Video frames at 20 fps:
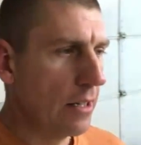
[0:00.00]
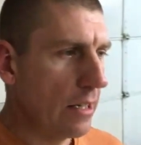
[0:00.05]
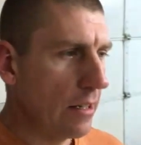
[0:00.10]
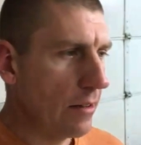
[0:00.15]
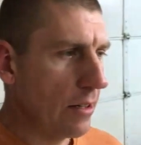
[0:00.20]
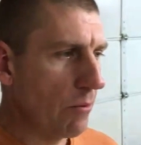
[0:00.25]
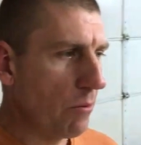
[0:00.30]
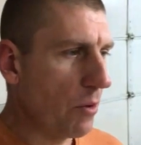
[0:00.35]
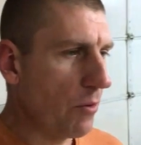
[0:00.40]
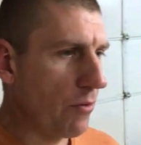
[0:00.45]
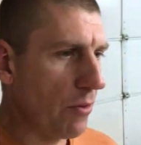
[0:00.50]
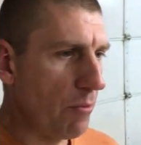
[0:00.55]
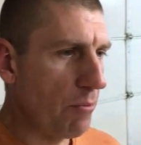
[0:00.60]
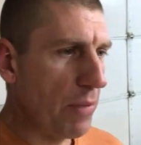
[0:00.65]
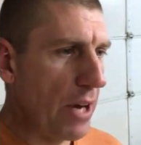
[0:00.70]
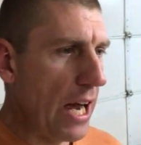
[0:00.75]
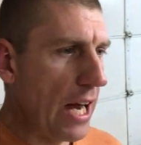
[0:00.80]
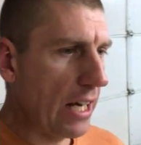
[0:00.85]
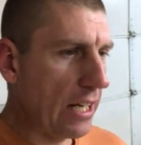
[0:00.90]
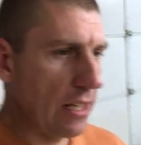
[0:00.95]
that were from
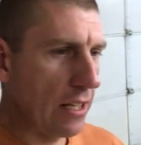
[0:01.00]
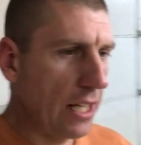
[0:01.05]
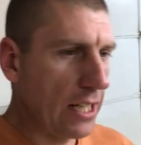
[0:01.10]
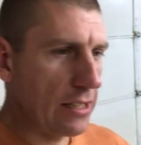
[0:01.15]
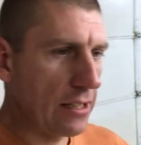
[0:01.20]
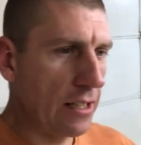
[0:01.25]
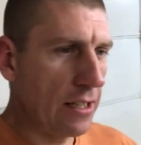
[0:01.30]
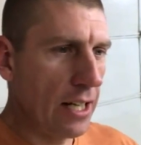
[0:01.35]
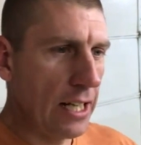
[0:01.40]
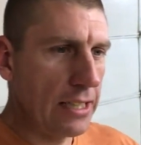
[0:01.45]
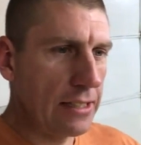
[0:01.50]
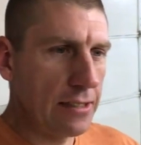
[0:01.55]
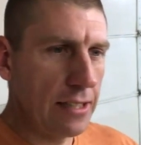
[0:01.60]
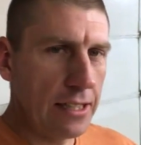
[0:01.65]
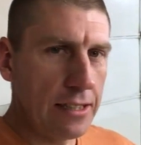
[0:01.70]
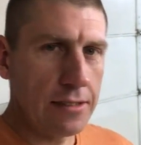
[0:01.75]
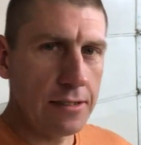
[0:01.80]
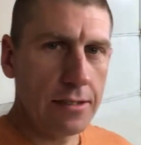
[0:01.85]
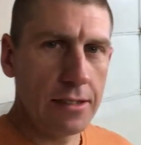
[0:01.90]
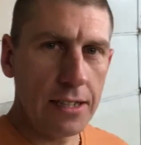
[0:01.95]
back in like the
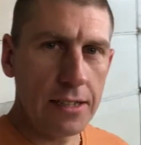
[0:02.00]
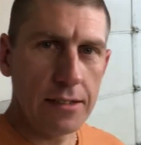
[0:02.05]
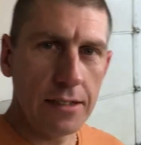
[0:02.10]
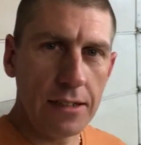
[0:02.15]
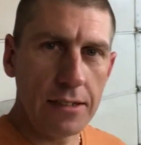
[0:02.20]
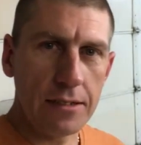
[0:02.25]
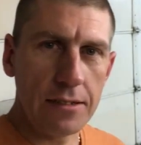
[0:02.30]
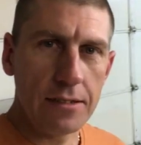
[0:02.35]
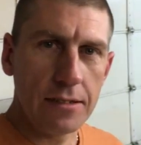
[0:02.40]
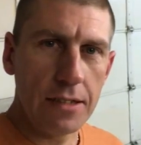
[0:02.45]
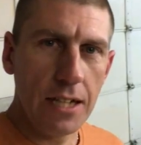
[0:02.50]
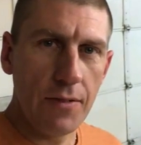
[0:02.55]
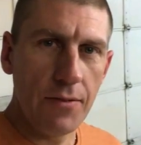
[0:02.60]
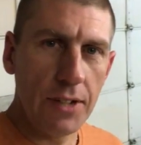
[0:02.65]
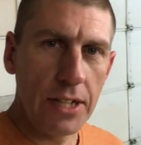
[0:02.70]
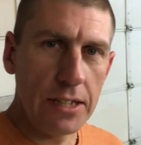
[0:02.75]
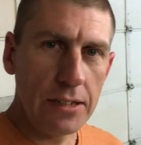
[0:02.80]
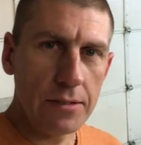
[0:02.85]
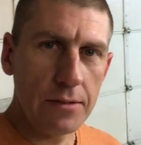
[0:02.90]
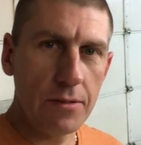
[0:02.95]
1960s and
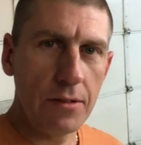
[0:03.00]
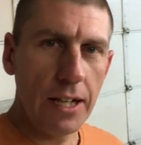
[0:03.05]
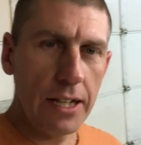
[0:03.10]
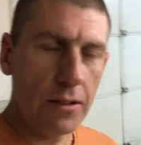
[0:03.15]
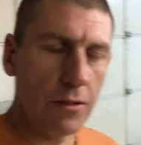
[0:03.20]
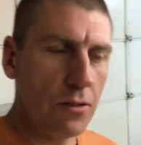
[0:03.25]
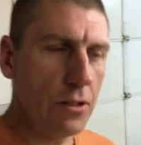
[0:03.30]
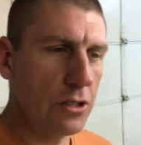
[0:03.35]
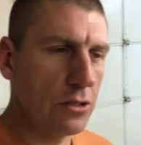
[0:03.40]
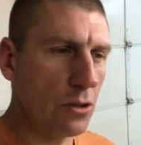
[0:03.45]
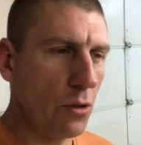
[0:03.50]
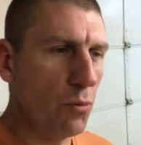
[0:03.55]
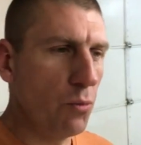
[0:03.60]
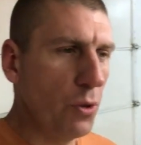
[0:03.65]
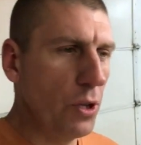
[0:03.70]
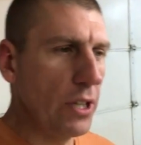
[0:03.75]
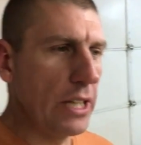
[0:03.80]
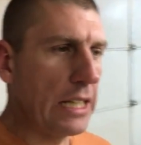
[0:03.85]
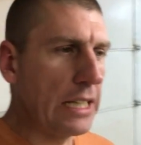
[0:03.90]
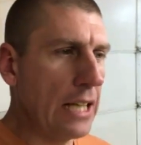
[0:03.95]
70s. Like just a
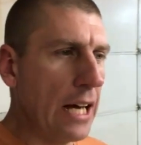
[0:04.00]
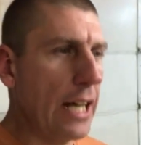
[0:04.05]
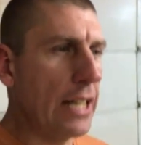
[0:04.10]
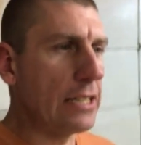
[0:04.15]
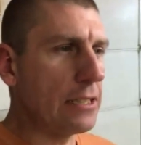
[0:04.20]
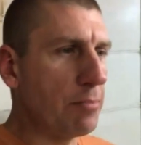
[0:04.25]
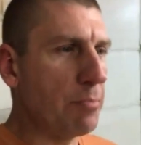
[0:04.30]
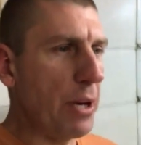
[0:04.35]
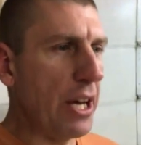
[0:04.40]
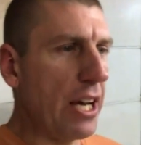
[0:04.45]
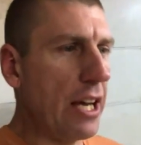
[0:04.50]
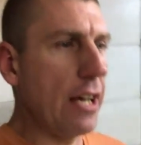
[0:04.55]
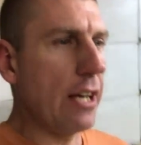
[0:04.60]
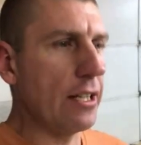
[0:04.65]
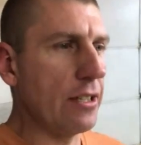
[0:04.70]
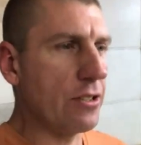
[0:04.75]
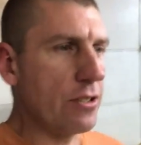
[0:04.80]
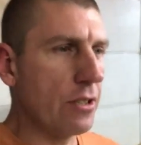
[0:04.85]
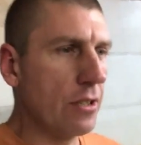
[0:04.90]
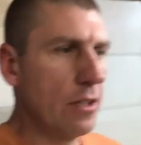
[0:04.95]
really nice
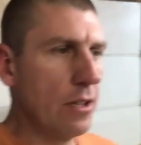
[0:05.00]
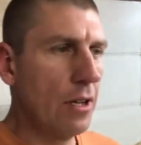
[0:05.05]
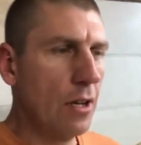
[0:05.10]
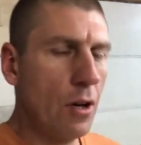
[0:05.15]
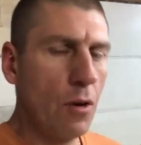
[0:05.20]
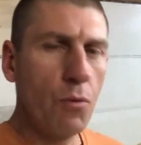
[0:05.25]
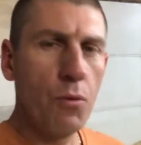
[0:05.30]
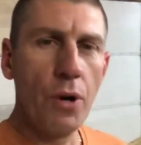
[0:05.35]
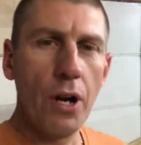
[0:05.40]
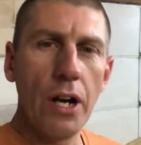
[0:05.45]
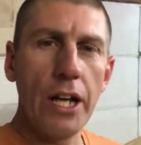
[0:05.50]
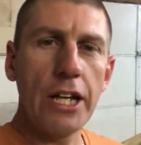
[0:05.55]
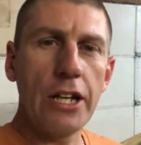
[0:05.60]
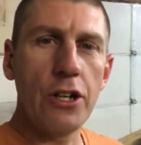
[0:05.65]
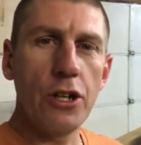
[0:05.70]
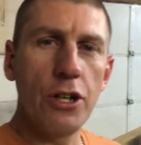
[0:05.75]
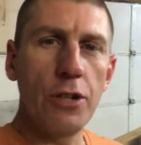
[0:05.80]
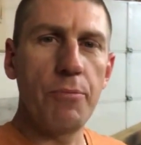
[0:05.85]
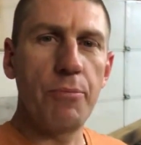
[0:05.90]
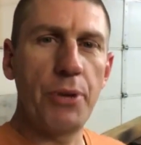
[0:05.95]
page, really
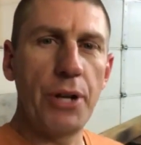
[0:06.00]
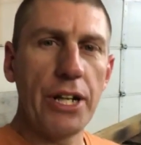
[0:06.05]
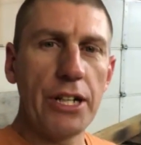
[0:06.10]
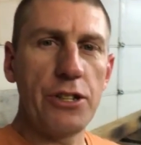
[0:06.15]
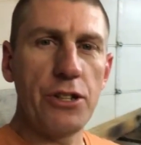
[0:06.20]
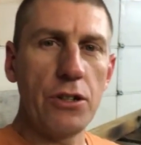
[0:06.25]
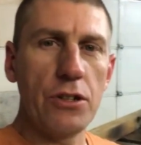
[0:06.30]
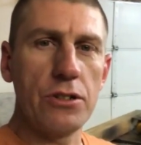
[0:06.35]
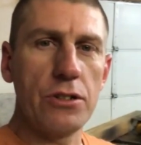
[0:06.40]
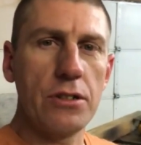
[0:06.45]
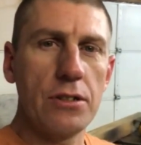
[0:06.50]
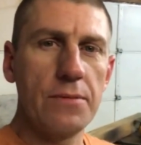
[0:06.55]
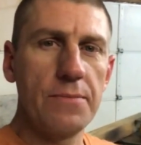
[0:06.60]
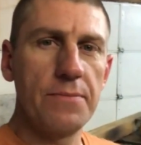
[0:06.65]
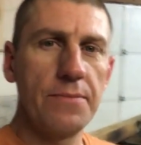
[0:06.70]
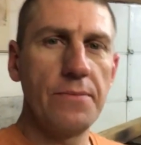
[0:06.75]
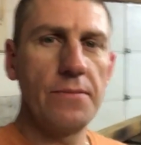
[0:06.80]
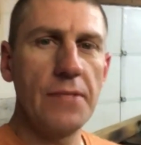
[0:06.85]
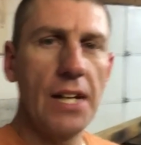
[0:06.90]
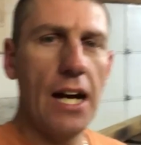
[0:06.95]
good pictures,
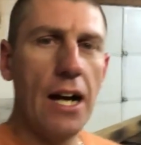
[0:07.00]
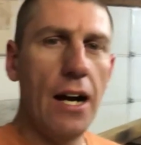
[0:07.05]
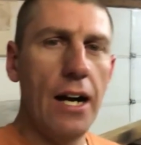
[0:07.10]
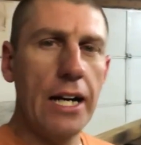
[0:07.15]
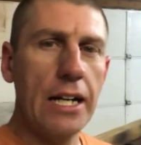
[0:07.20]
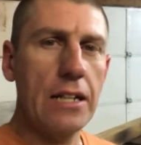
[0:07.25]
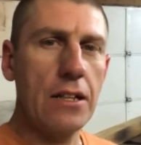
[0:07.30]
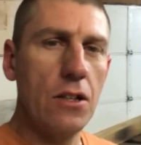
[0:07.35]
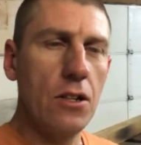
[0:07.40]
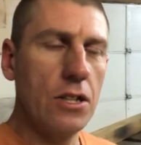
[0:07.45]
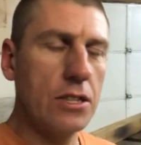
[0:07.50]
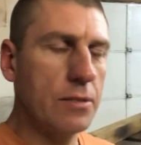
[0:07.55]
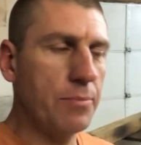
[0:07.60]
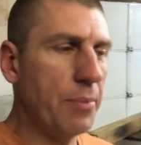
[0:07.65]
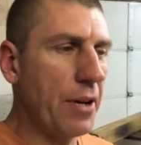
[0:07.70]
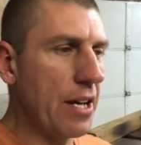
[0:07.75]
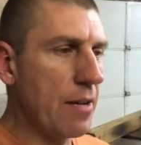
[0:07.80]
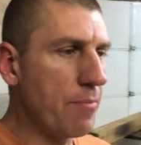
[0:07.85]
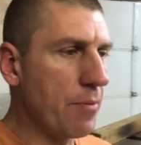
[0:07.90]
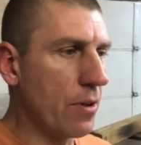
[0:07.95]
high gloss
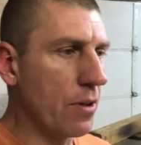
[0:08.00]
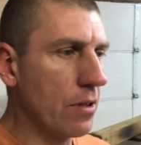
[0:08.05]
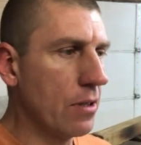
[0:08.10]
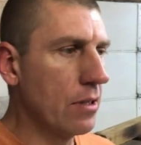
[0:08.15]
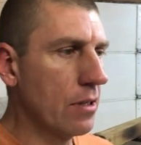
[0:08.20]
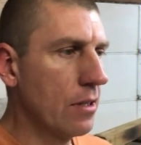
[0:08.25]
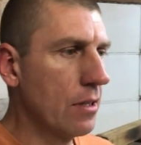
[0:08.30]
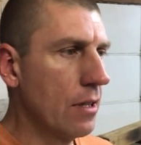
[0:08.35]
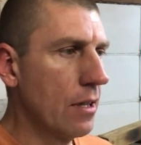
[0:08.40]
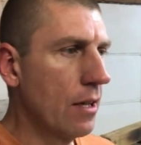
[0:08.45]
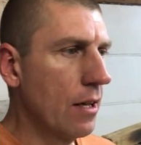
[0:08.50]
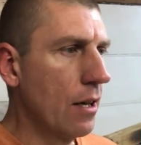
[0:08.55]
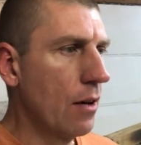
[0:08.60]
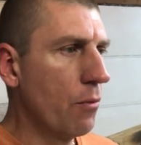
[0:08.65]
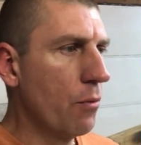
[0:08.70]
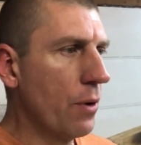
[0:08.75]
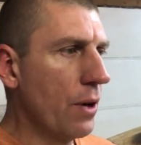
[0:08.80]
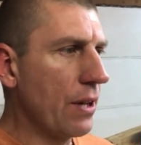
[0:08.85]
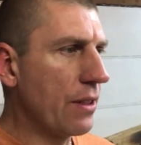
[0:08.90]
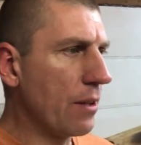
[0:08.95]
paper
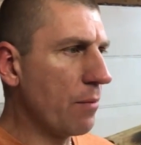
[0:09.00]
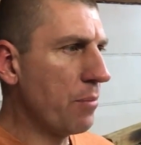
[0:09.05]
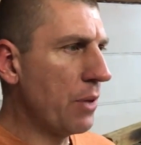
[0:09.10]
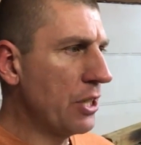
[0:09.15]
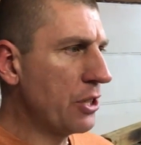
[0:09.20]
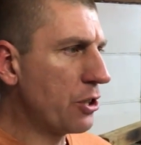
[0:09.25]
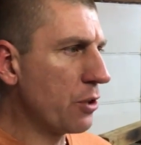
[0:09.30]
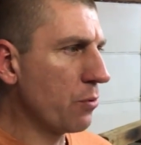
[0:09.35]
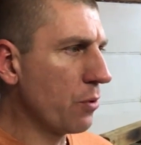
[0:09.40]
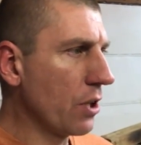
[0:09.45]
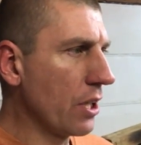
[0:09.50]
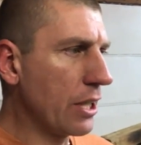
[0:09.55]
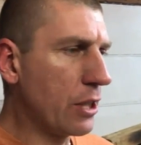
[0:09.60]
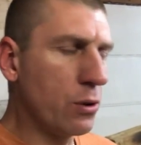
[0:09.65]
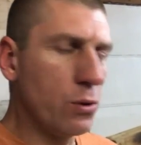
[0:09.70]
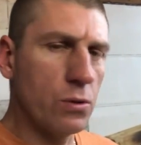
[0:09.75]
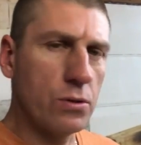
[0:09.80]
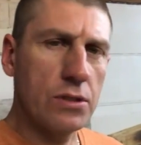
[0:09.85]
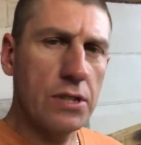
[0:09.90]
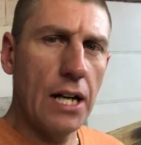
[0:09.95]
with a bunch of really
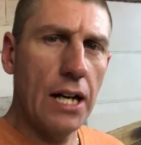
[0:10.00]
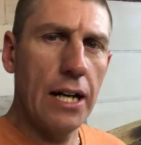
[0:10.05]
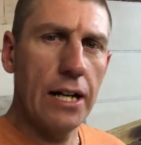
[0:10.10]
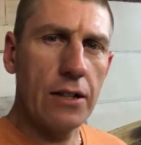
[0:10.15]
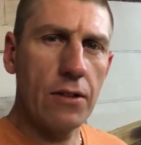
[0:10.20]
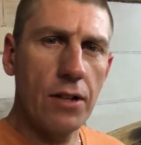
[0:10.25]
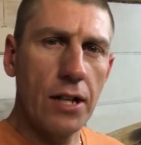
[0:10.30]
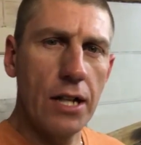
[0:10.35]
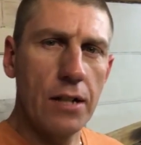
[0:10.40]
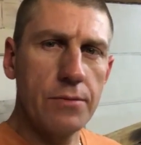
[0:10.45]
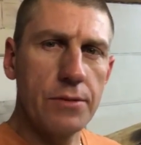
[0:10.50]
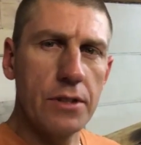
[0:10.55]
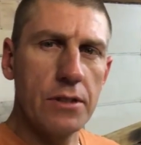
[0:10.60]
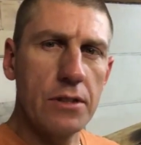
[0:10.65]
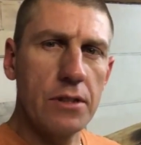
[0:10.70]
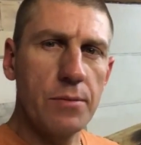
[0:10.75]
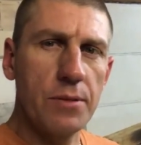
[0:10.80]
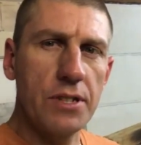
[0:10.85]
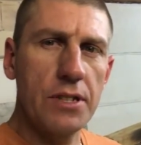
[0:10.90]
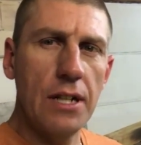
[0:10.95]
cool diagrams and
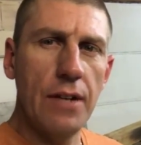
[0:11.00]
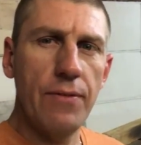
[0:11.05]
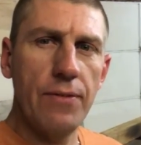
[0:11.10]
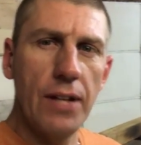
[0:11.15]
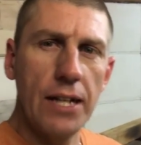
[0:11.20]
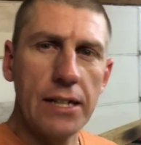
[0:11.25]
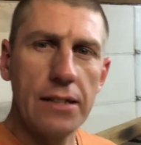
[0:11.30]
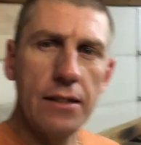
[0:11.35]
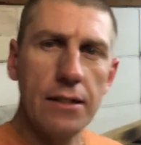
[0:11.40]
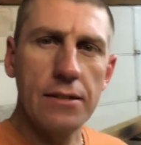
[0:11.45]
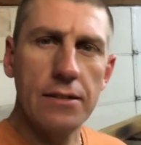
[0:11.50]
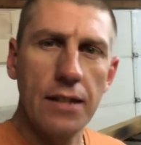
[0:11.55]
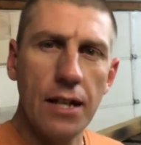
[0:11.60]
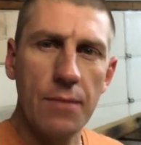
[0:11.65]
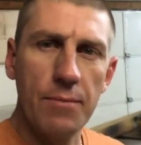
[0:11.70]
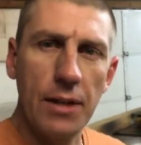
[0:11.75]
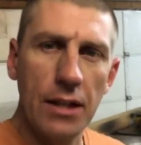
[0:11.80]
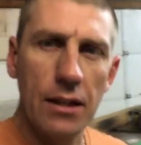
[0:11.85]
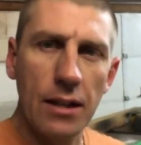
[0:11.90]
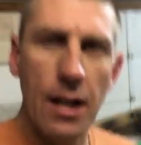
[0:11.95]
some stuff like this out
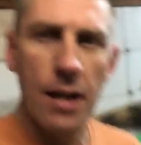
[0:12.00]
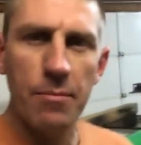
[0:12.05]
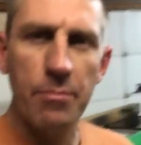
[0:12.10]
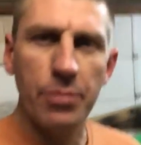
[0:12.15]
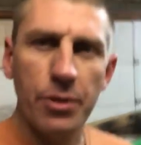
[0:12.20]
of my lab